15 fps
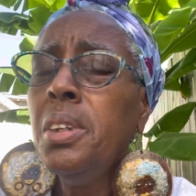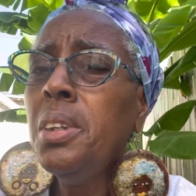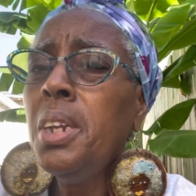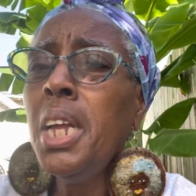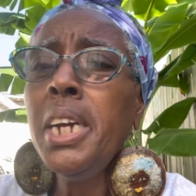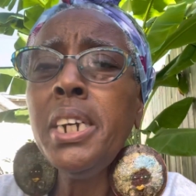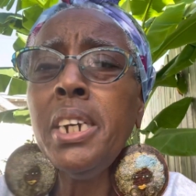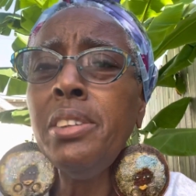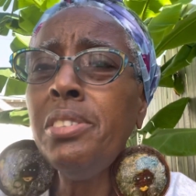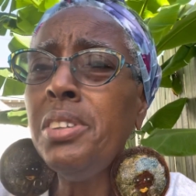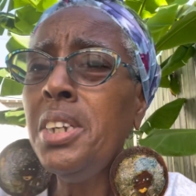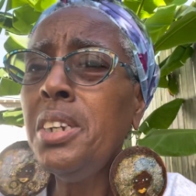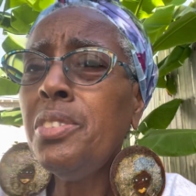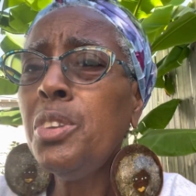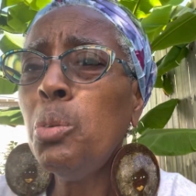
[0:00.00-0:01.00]
Like I
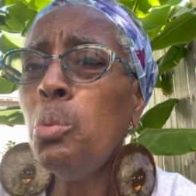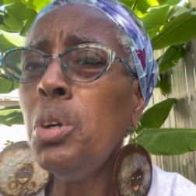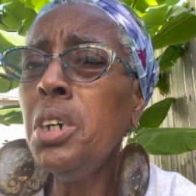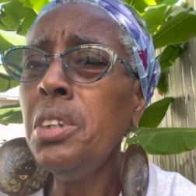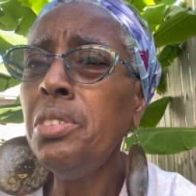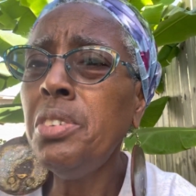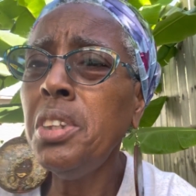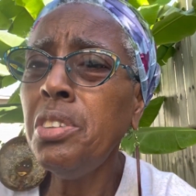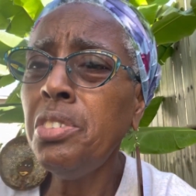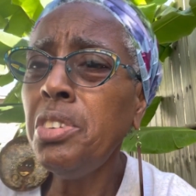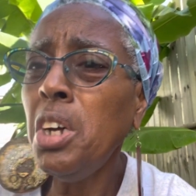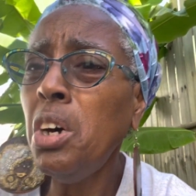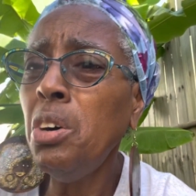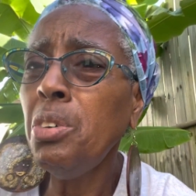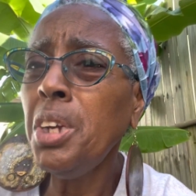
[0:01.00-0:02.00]
said, the ones that's
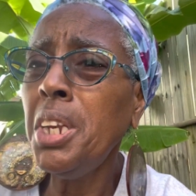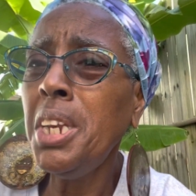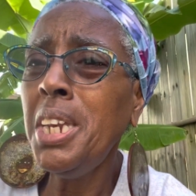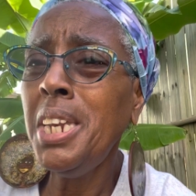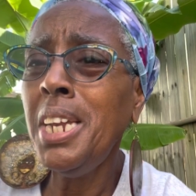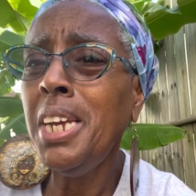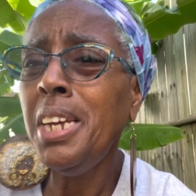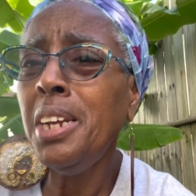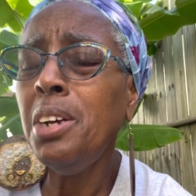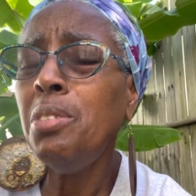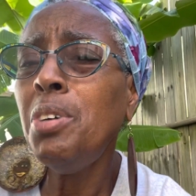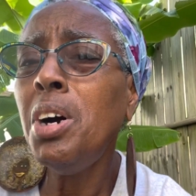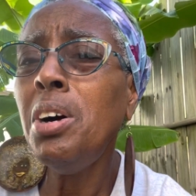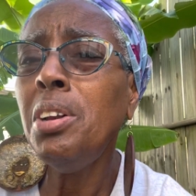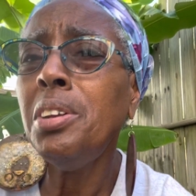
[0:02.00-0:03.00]
talking negative
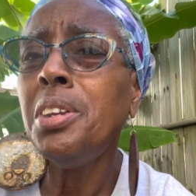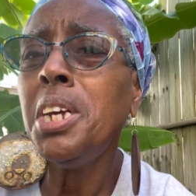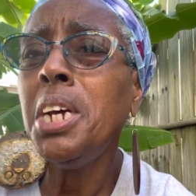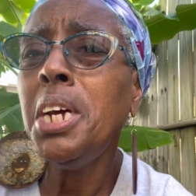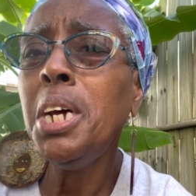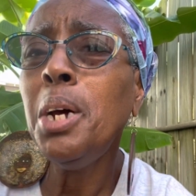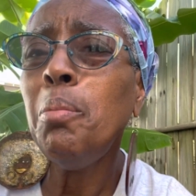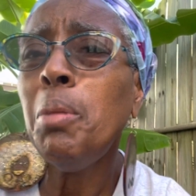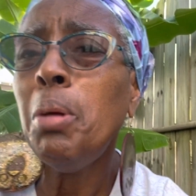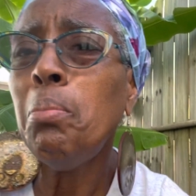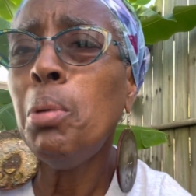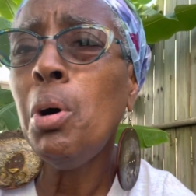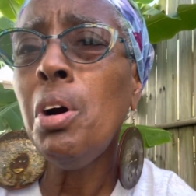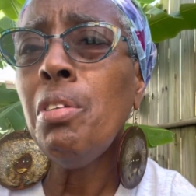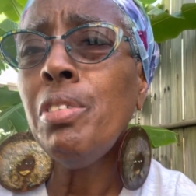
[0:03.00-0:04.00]
all the time and
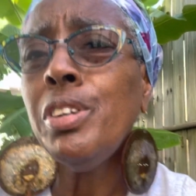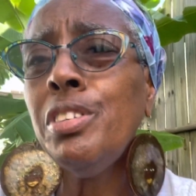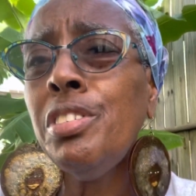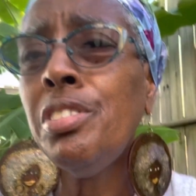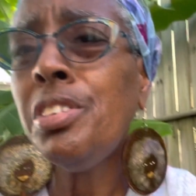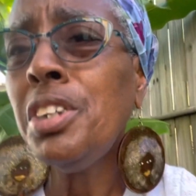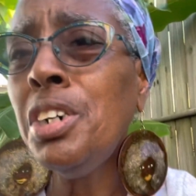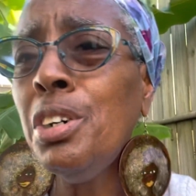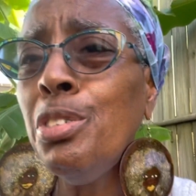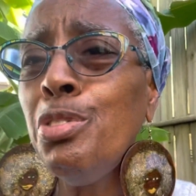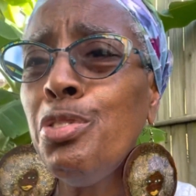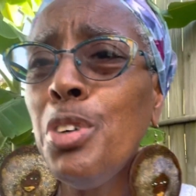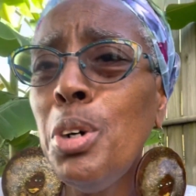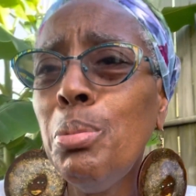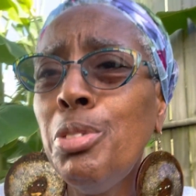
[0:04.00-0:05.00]
borrowing stuff
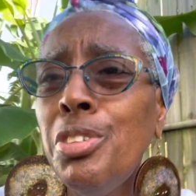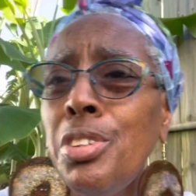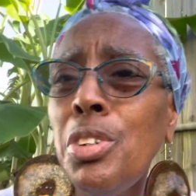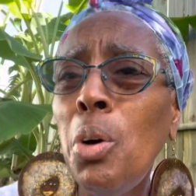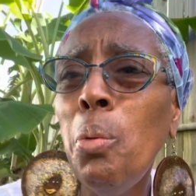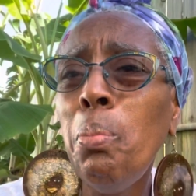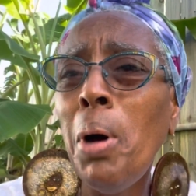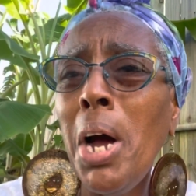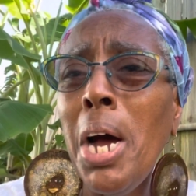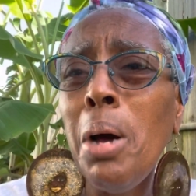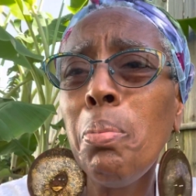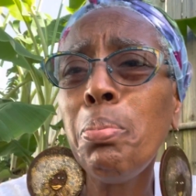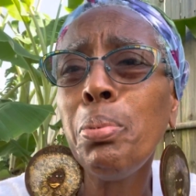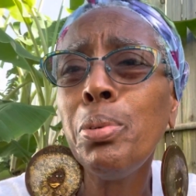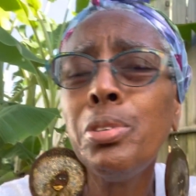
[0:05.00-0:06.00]
from soap
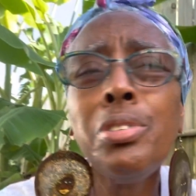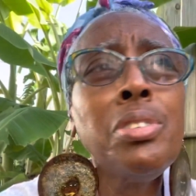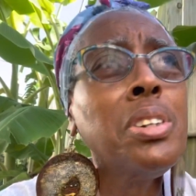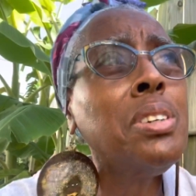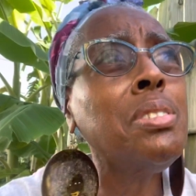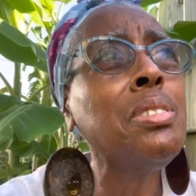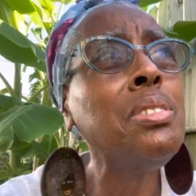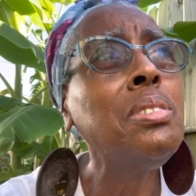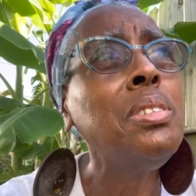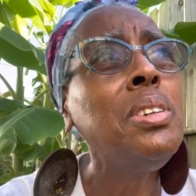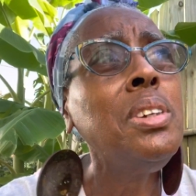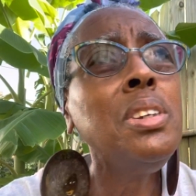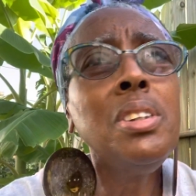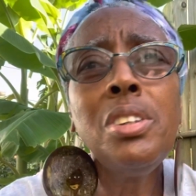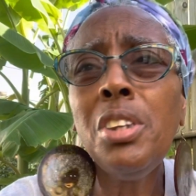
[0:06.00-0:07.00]
operas and
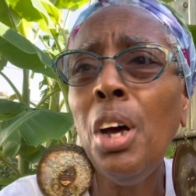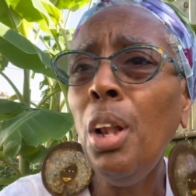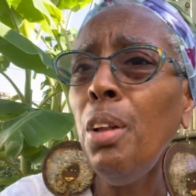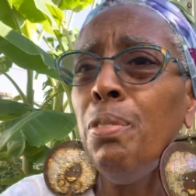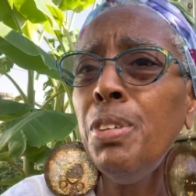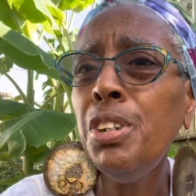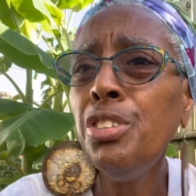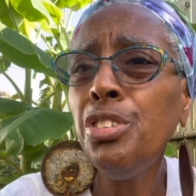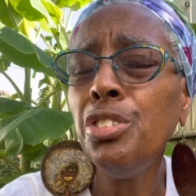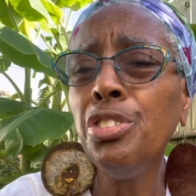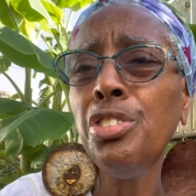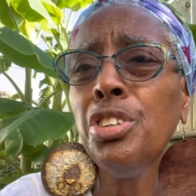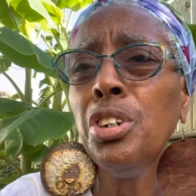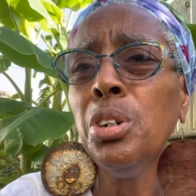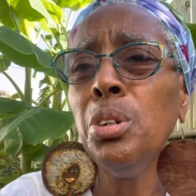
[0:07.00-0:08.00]
television
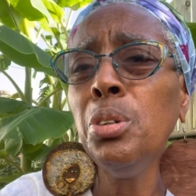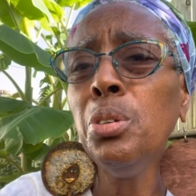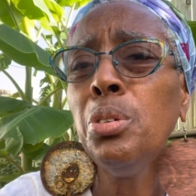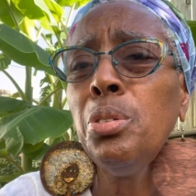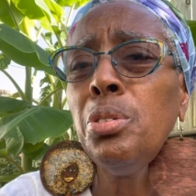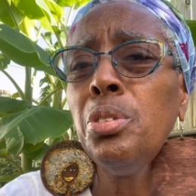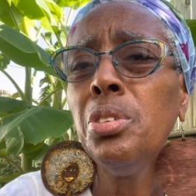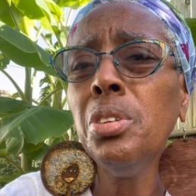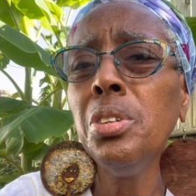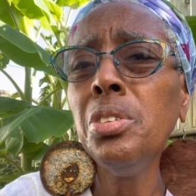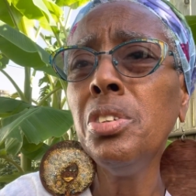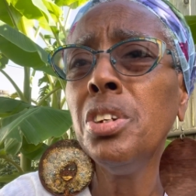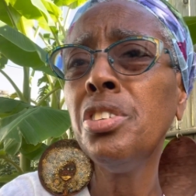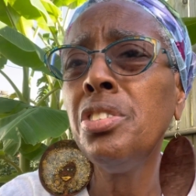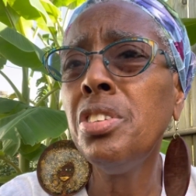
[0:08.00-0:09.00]
shows,
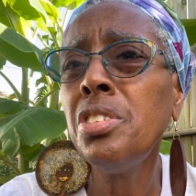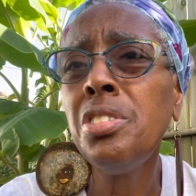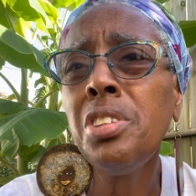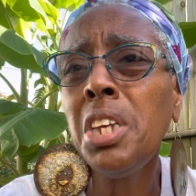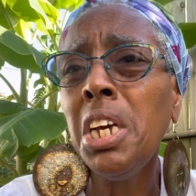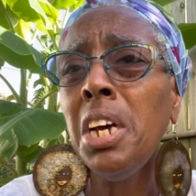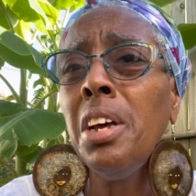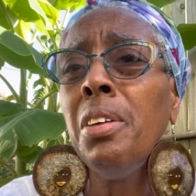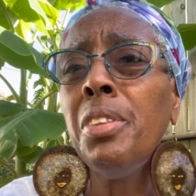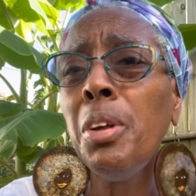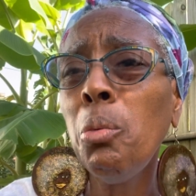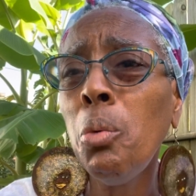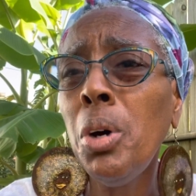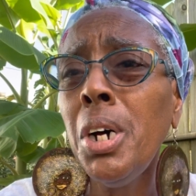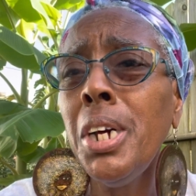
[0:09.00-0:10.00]
just to scare the
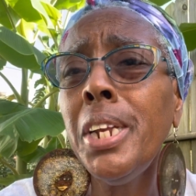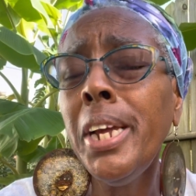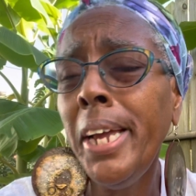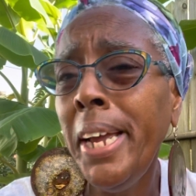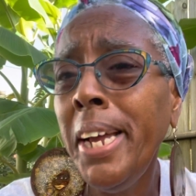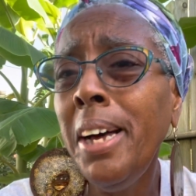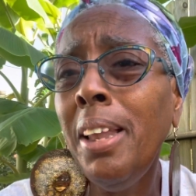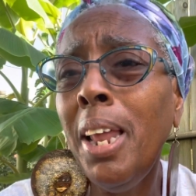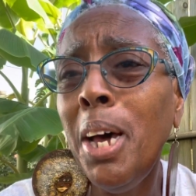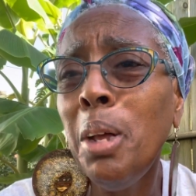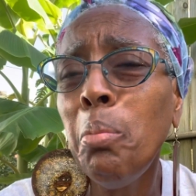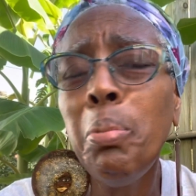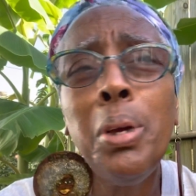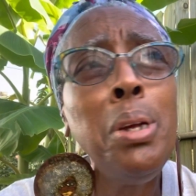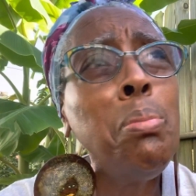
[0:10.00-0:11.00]
what, hell out of
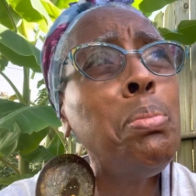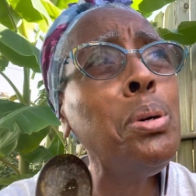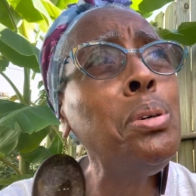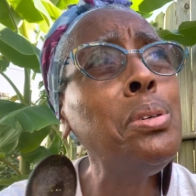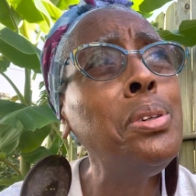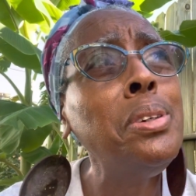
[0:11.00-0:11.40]
people.